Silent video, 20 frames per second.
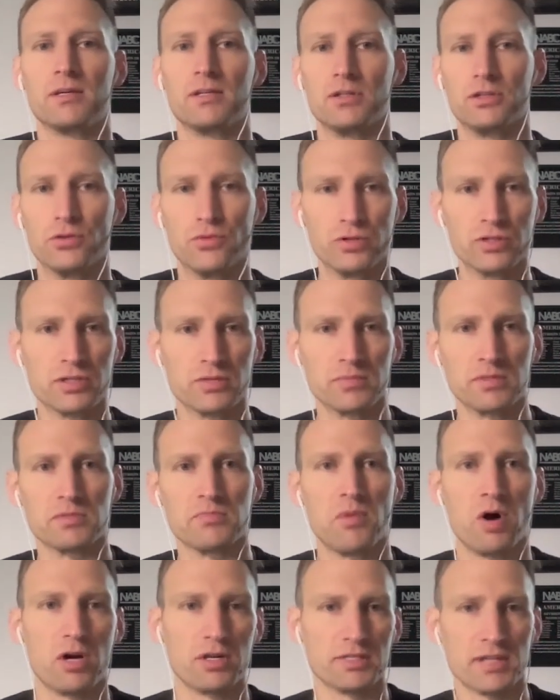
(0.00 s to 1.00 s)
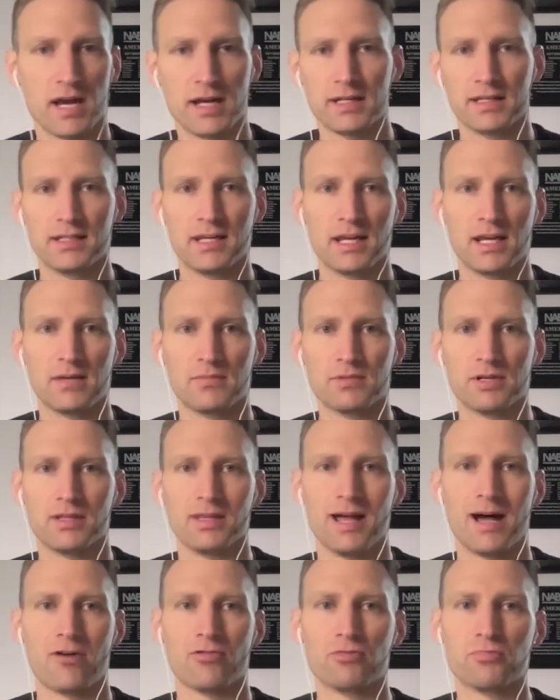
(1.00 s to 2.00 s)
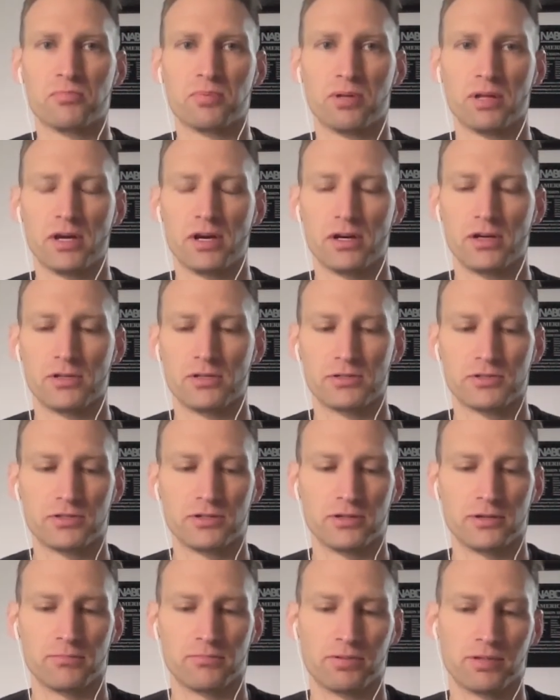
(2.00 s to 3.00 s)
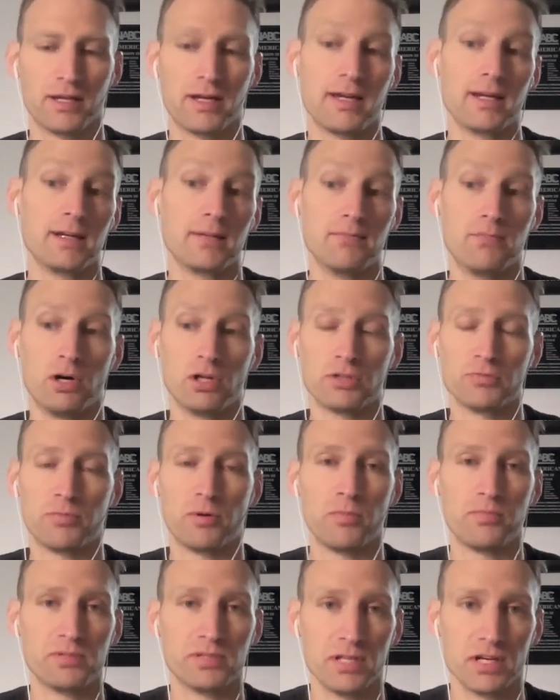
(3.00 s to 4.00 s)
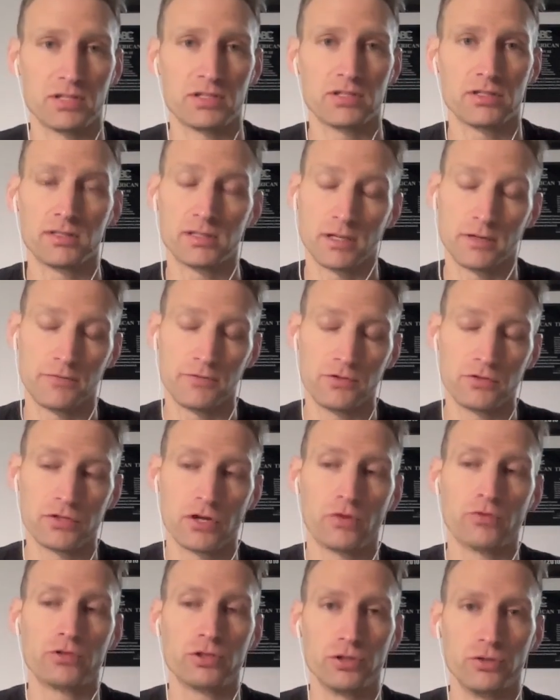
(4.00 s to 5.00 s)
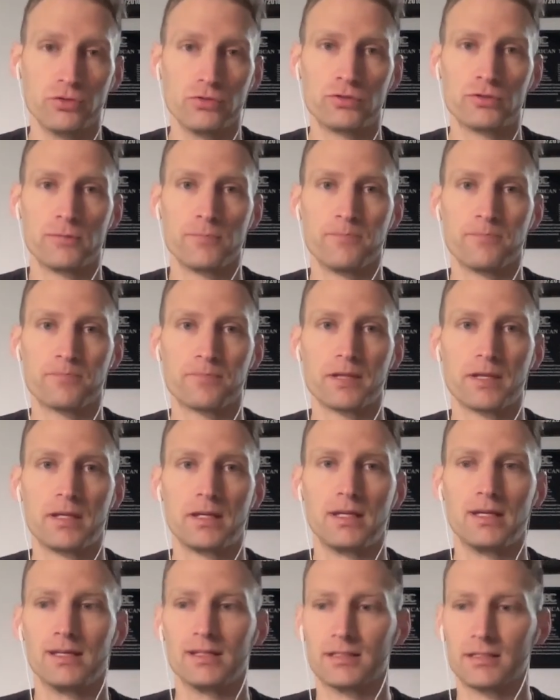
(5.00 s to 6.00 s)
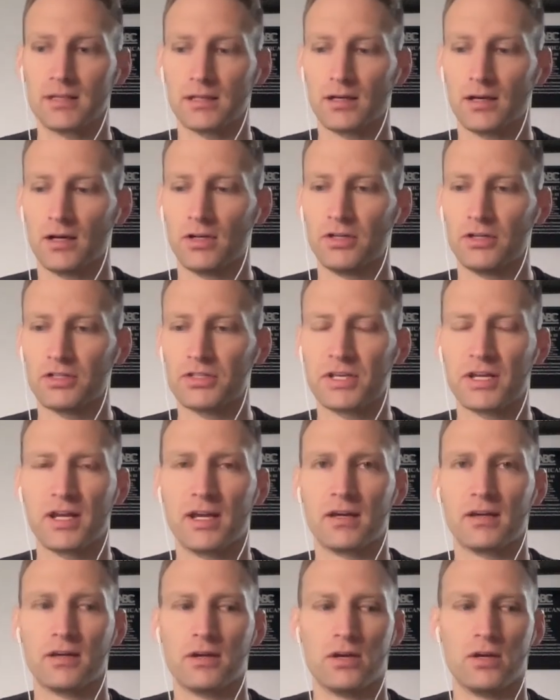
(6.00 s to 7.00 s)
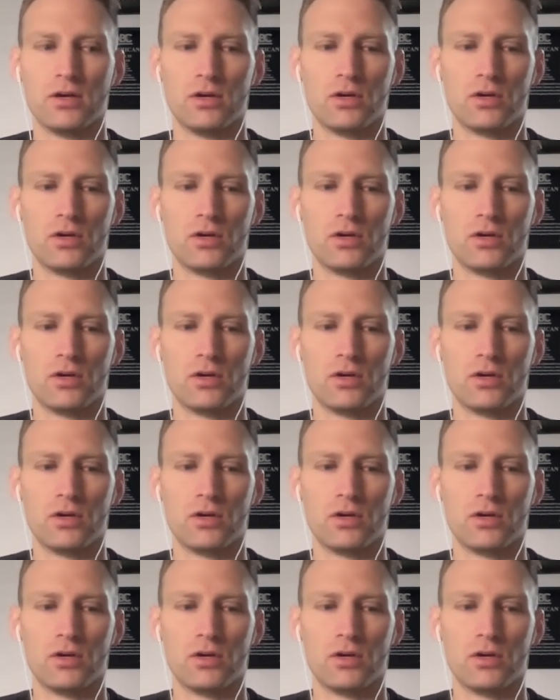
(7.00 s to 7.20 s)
And doing some small-sided games allows players to play multiple positions, if you so choose, and to understand